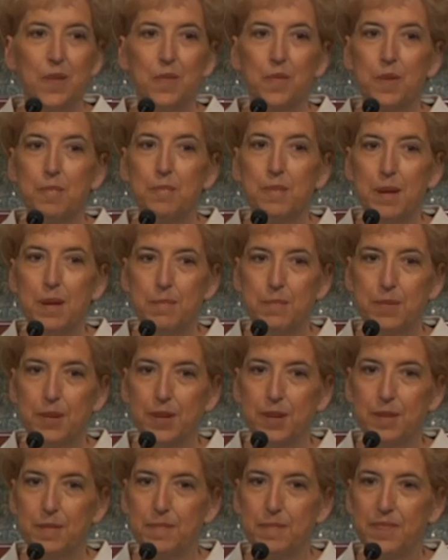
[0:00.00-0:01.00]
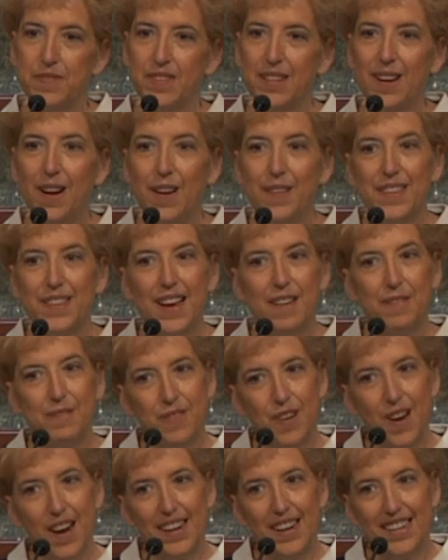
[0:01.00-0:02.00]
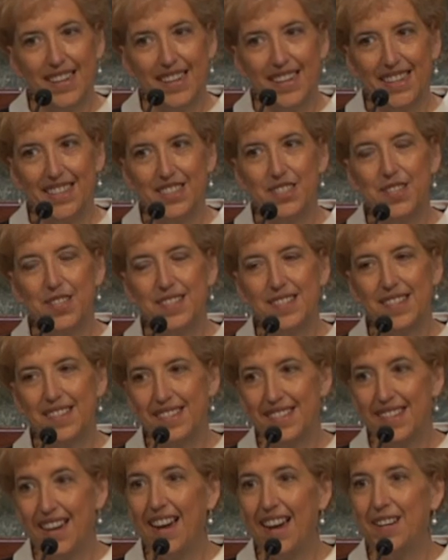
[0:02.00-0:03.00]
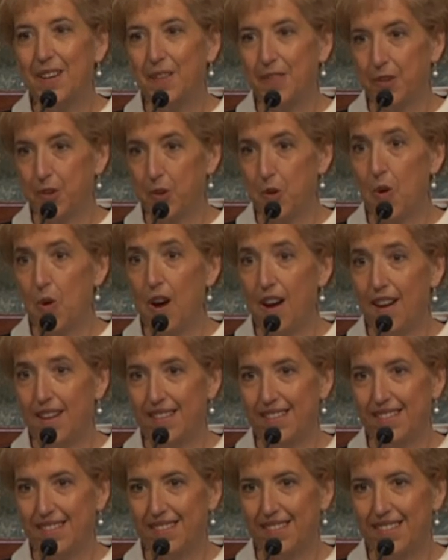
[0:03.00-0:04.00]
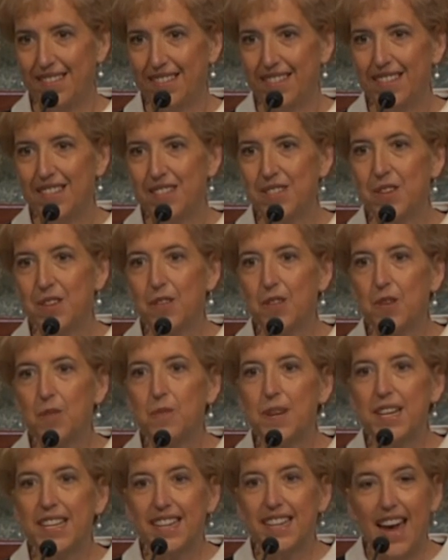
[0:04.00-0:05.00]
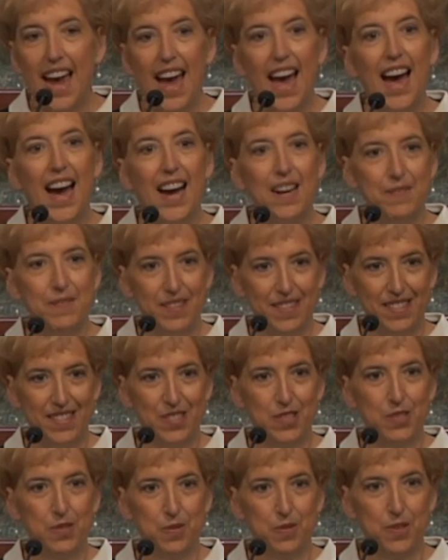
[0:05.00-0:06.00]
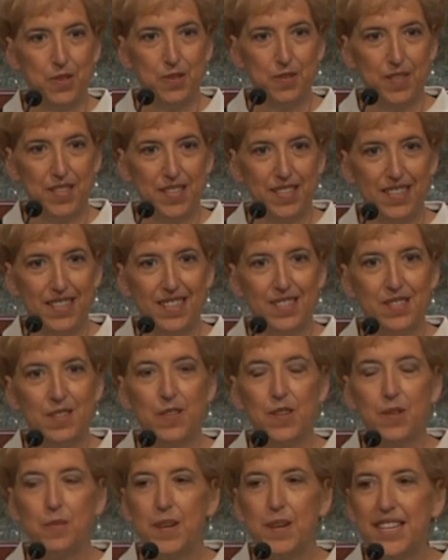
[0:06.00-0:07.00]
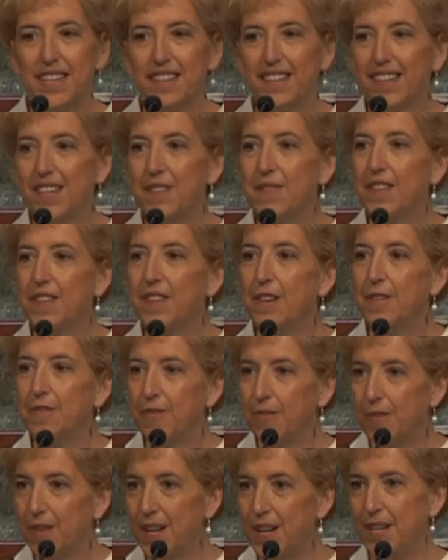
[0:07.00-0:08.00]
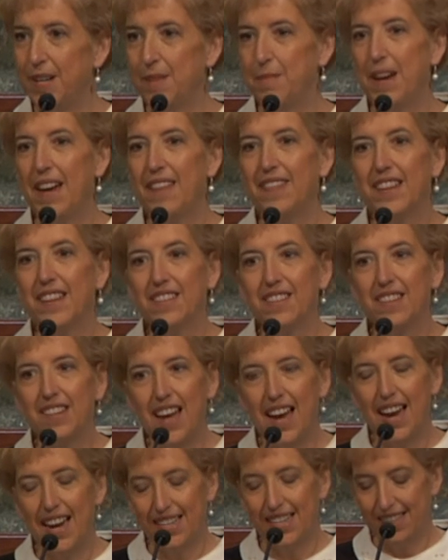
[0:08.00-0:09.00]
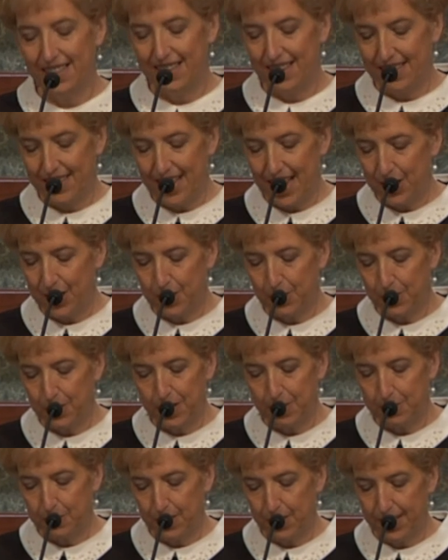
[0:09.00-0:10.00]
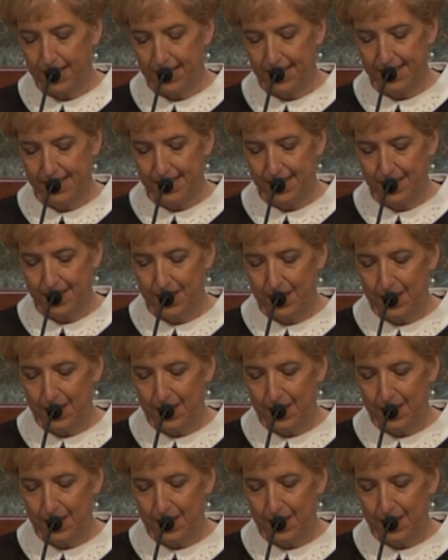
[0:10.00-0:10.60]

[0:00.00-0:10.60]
Remember that on that Friday, Jesus died on the cross so that we could have this truth, so that we can live in the freedom and the light that that truth brings.